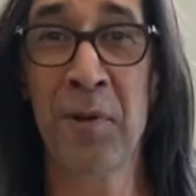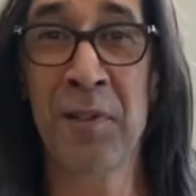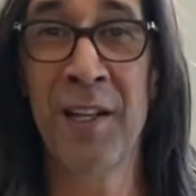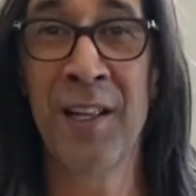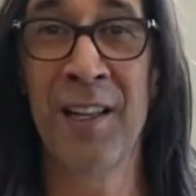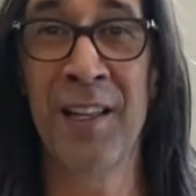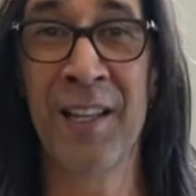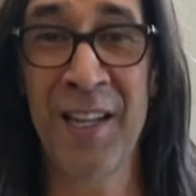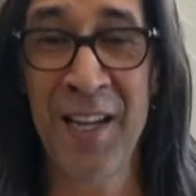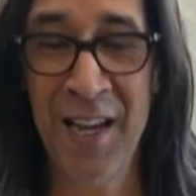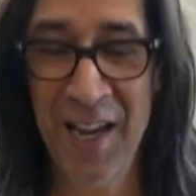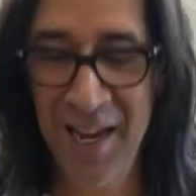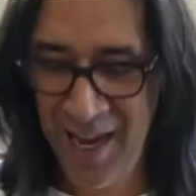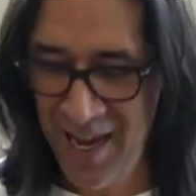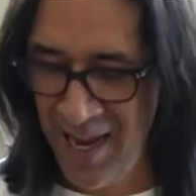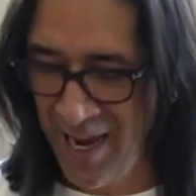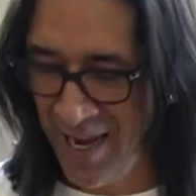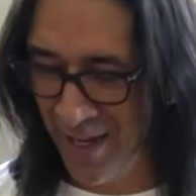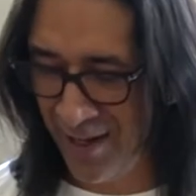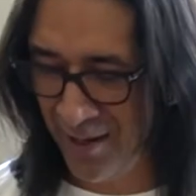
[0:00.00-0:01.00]
Tele,
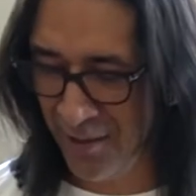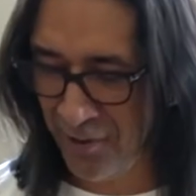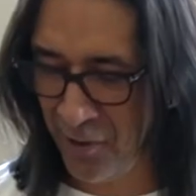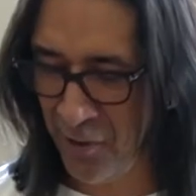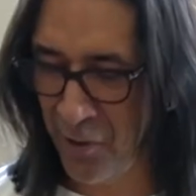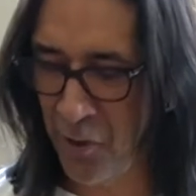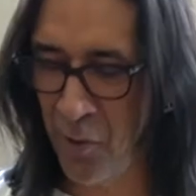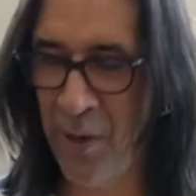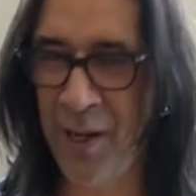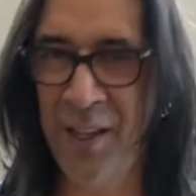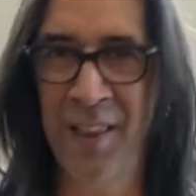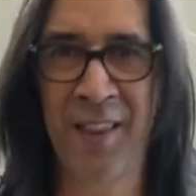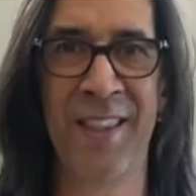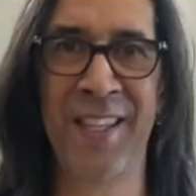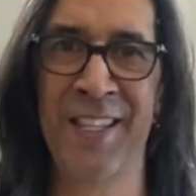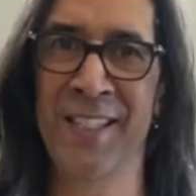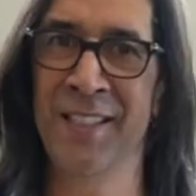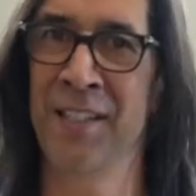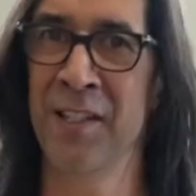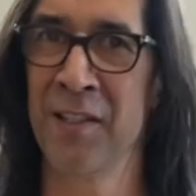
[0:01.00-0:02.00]
and I'll tell you why
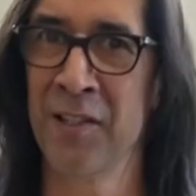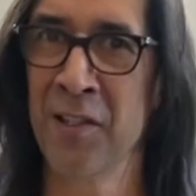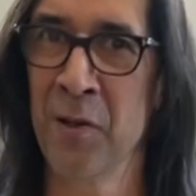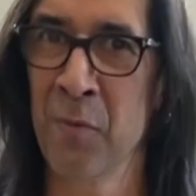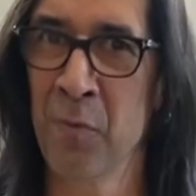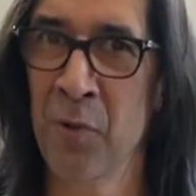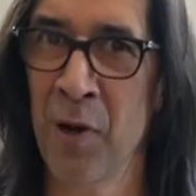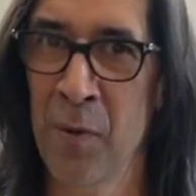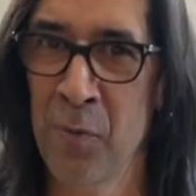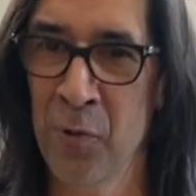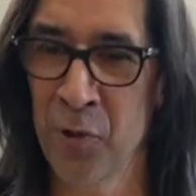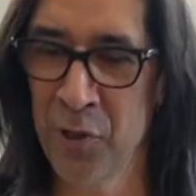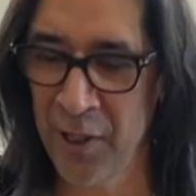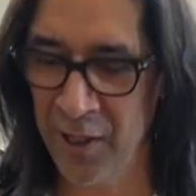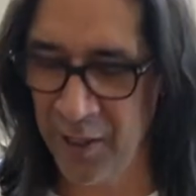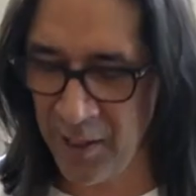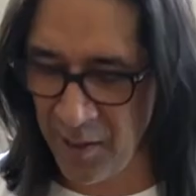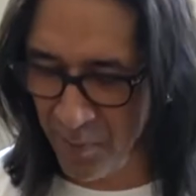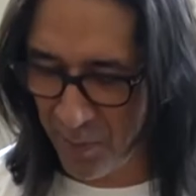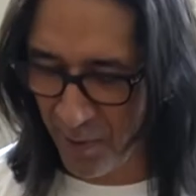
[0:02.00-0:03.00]
this isn't a proper
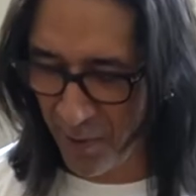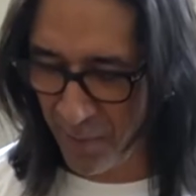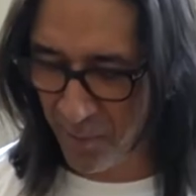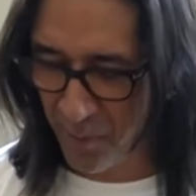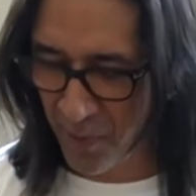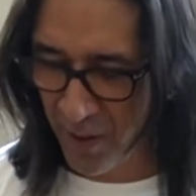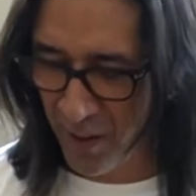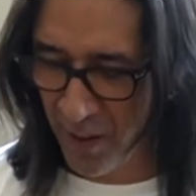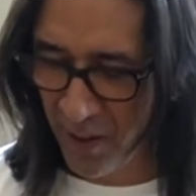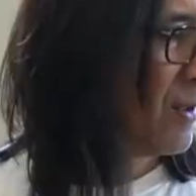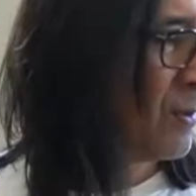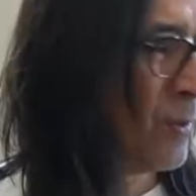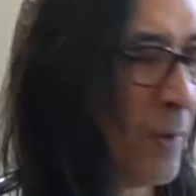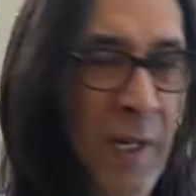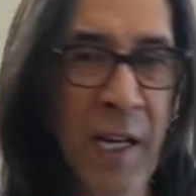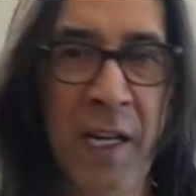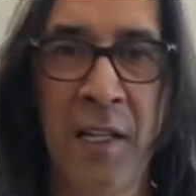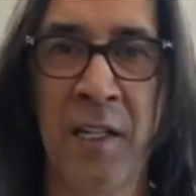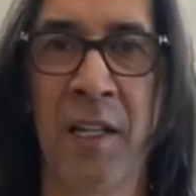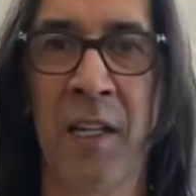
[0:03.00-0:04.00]
Tele, but when
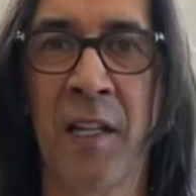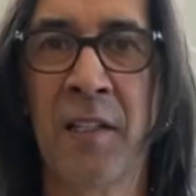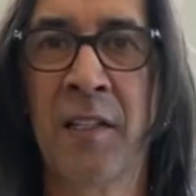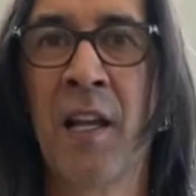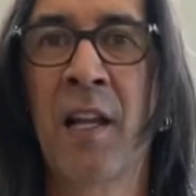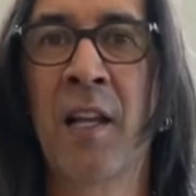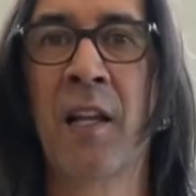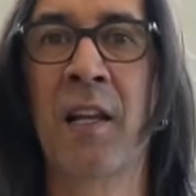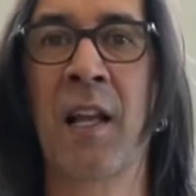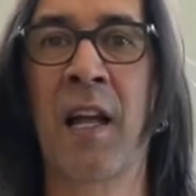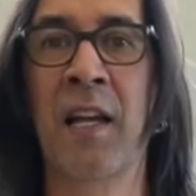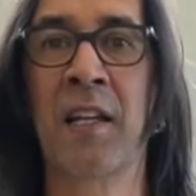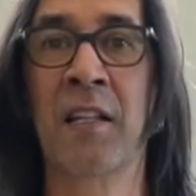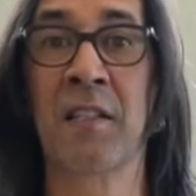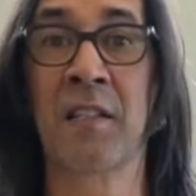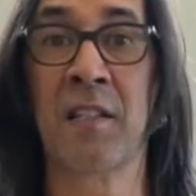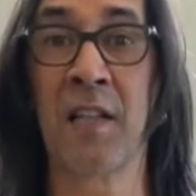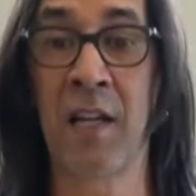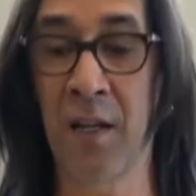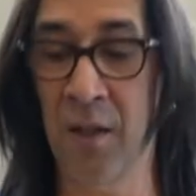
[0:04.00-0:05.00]
I need a Tele-like
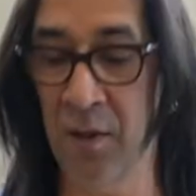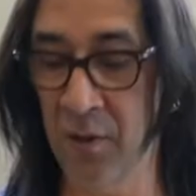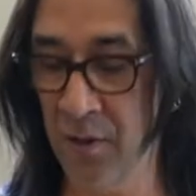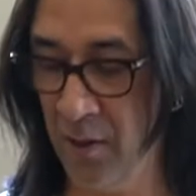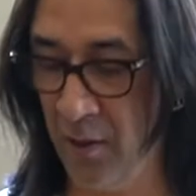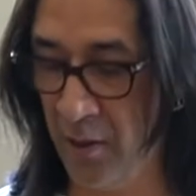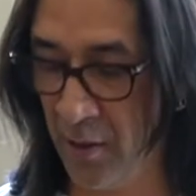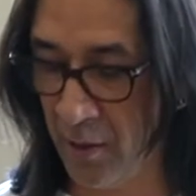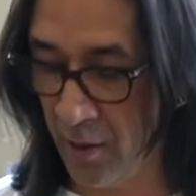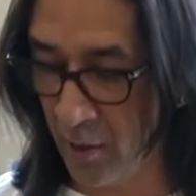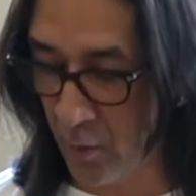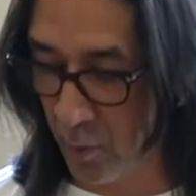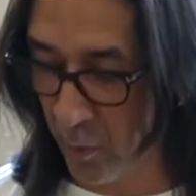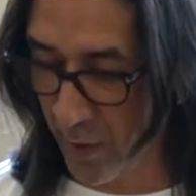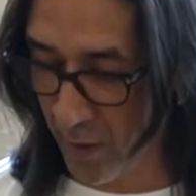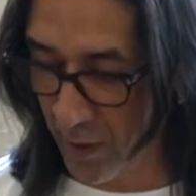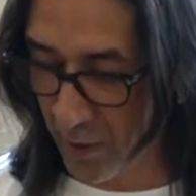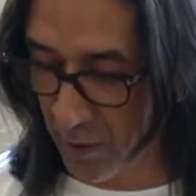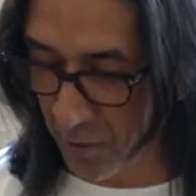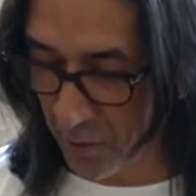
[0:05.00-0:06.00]
sound, this is what
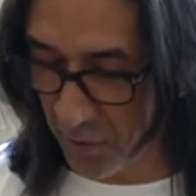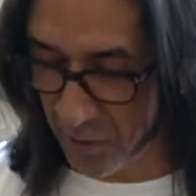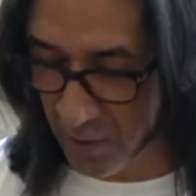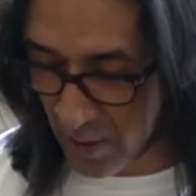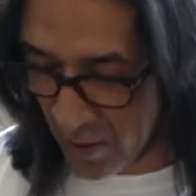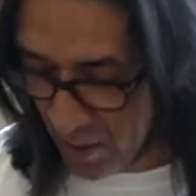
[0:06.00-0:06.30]
I use.